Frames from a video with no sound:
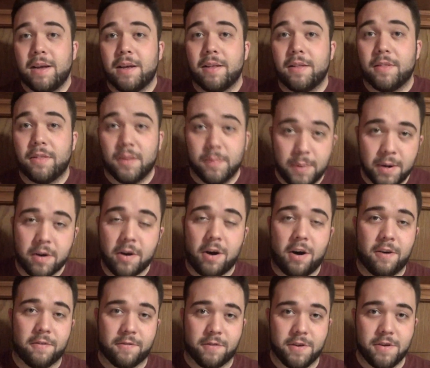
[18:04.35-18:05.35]
the book
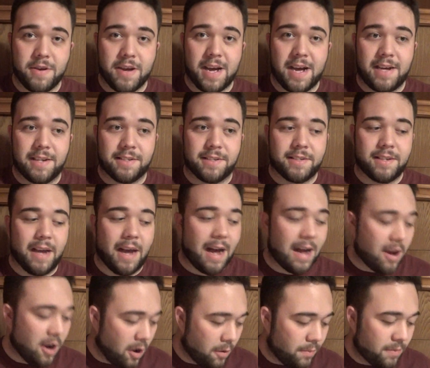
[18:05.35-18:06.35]
haul for you guys.
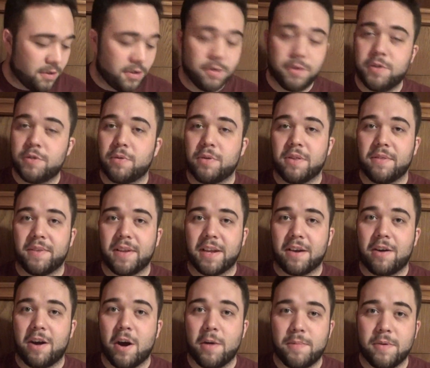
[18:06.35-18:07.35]
I hope that you enjoyed the
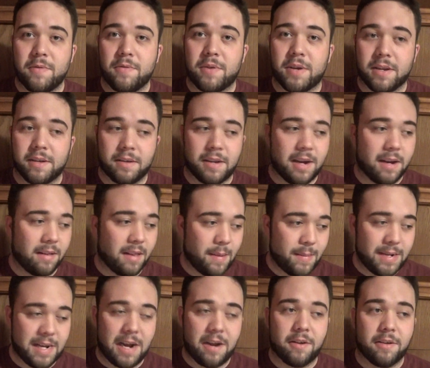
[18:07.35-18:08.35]
video. I hope you can
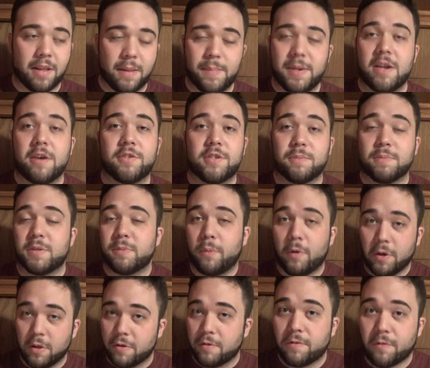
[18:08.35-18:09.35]
let me know some
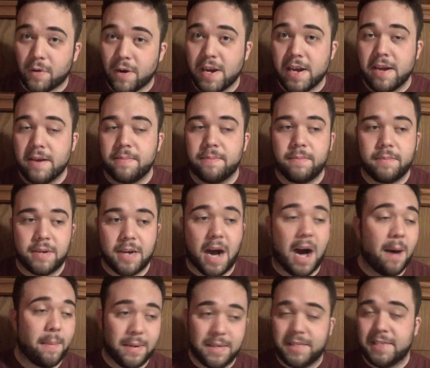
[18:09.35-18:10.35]
spoiler-free
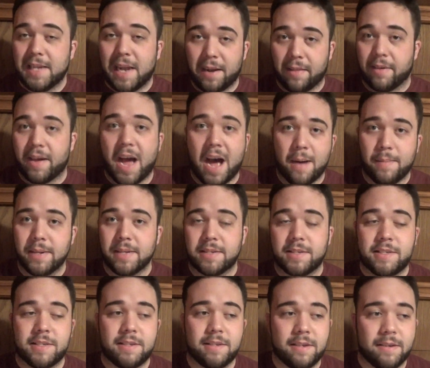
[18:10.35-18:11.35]
comments down in the
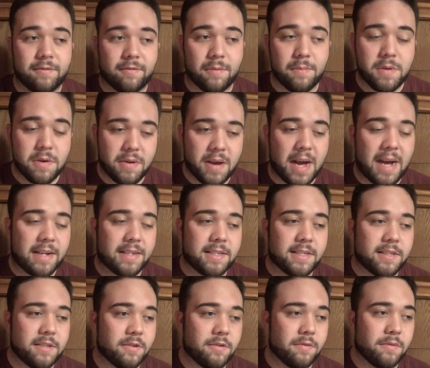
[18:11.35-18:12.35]
comments from you guys
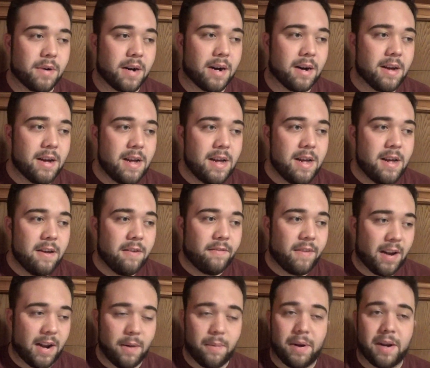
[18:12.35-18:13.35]
to
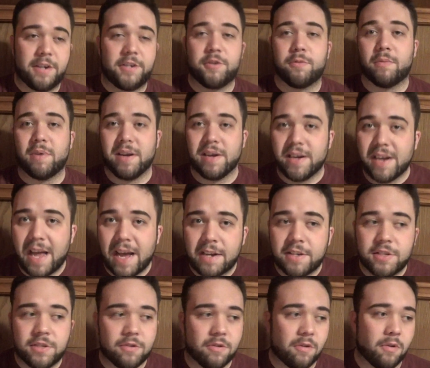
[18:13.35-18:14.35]
find out what I should read
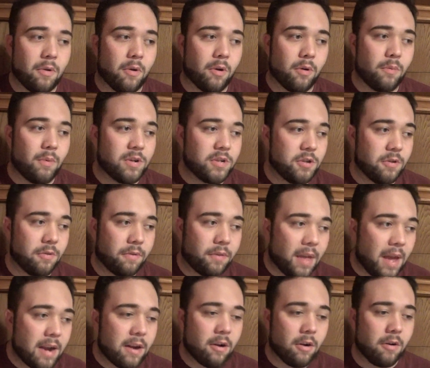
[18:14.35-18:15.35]
next, or what you
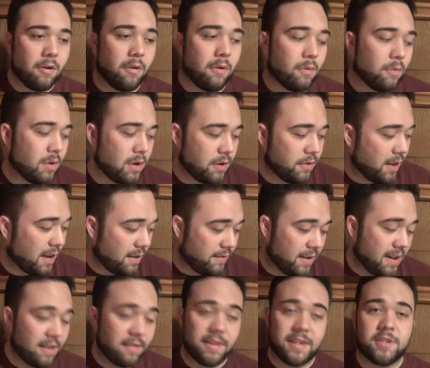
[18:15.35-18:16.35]
think, or what do you think of
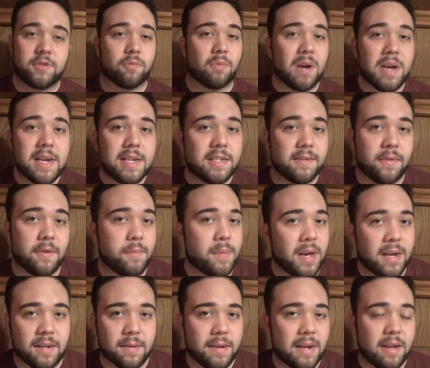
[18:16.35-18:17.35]
any of these reads, if you
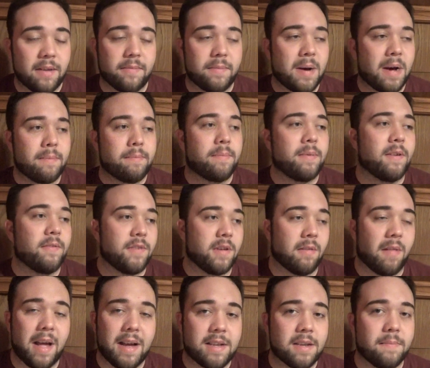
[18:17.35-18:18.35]
picked any of them up, if you
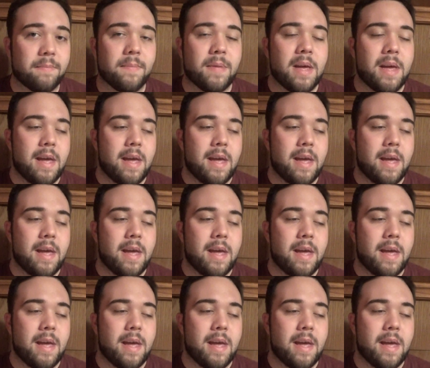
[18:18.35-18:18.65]
liked them.